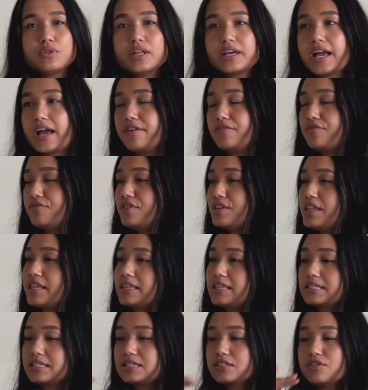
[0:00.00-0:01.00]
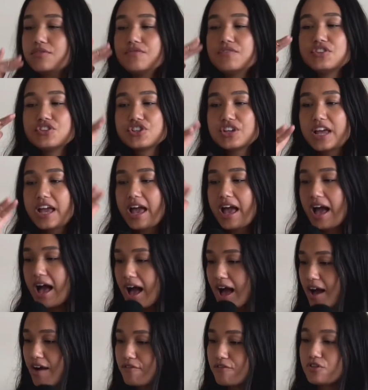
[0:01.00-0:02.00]
Like, I feel like this is the vision I
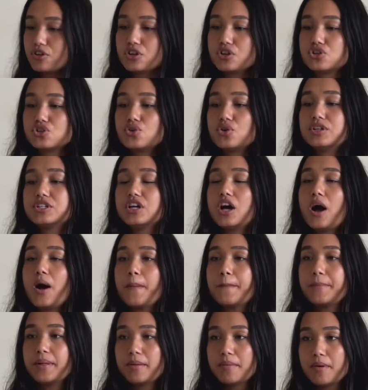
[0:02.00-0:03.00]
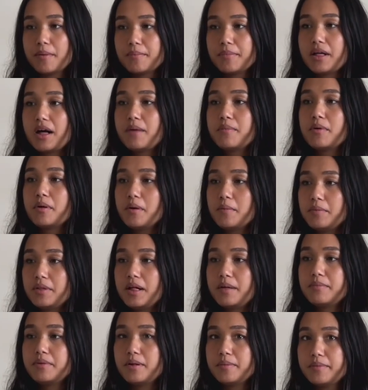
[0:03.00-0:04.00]
have for the Joy Talk, blah, blah, blah, blah,
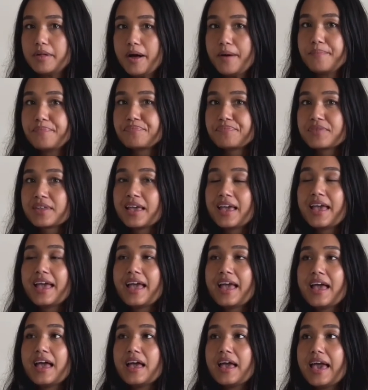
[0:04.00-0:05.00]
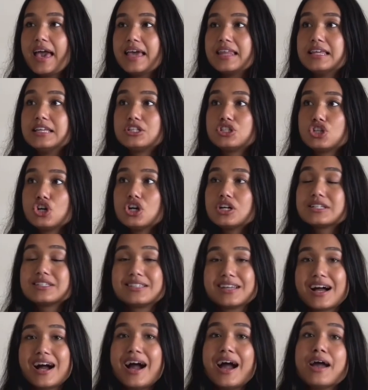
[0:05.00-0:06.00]
blah, blah, blah. And it took
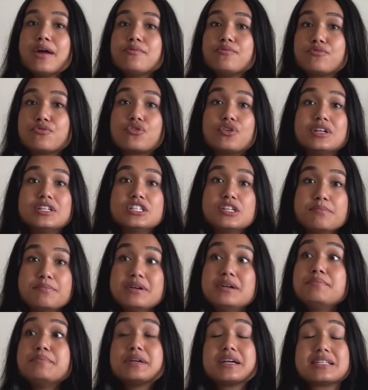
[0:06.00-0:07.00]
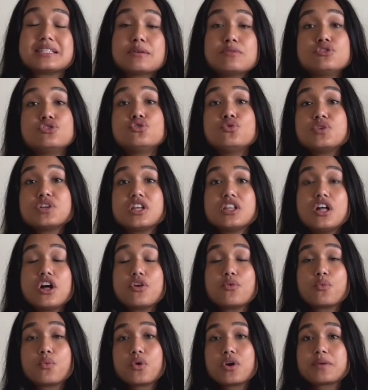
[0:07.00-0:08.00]
time for it to build because I was doing a lot
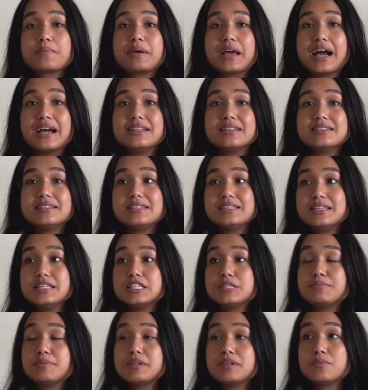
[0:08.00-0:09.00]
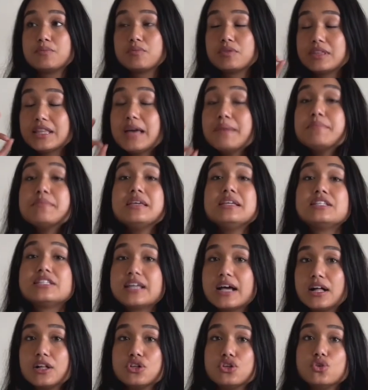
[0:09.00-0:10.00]
of work behind the scenes. But let me
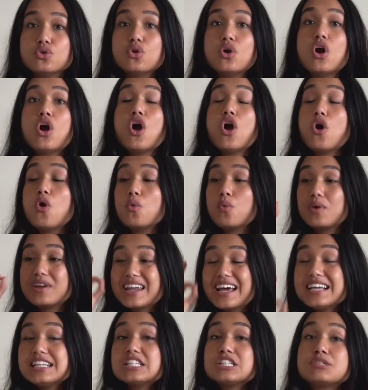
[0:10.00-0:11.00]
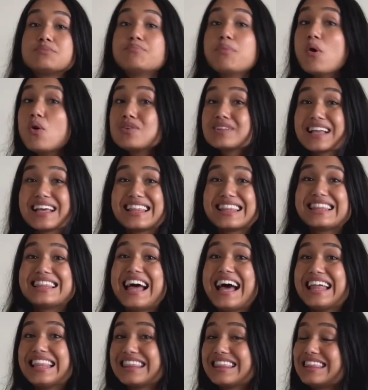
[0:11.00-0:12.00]
tell you, when I spoke
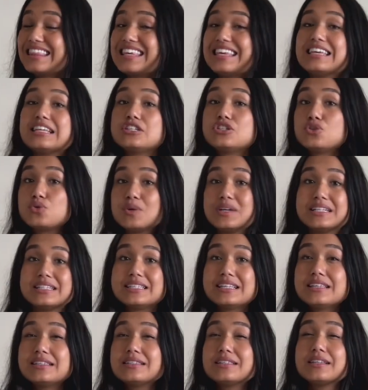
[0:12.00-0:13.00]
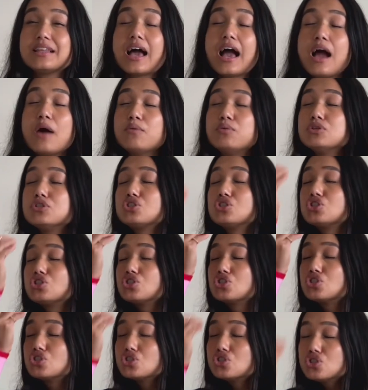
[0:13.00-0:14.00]
that thing into existence, I was
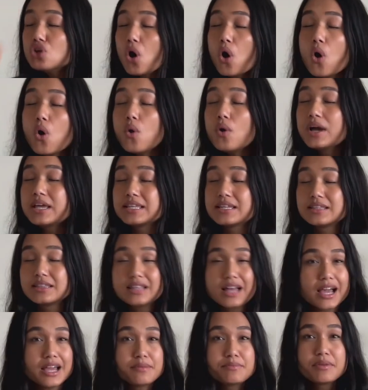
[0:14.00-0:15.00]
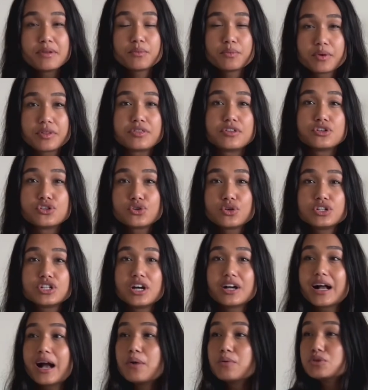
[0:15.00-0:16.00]
so in alignment with the Joy
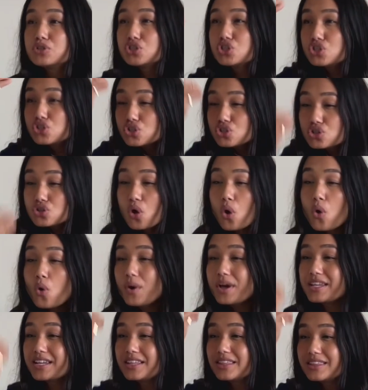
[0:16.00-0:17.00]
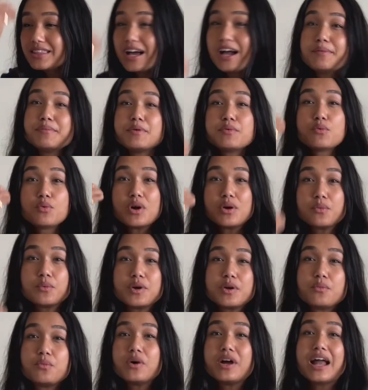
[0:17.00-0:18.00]
Talk. I was so in alignment
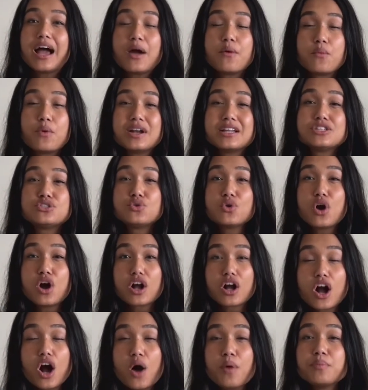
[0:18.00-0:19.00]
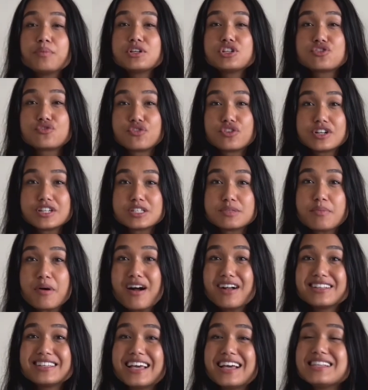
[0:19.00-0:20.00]
with what I wanted to accomplish for this
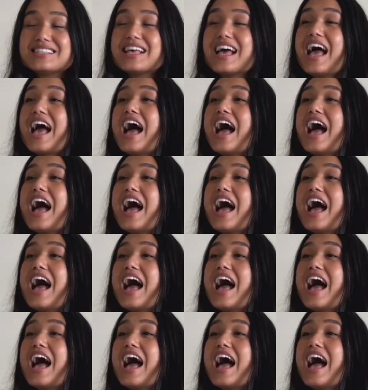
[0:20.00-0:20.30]
podcast.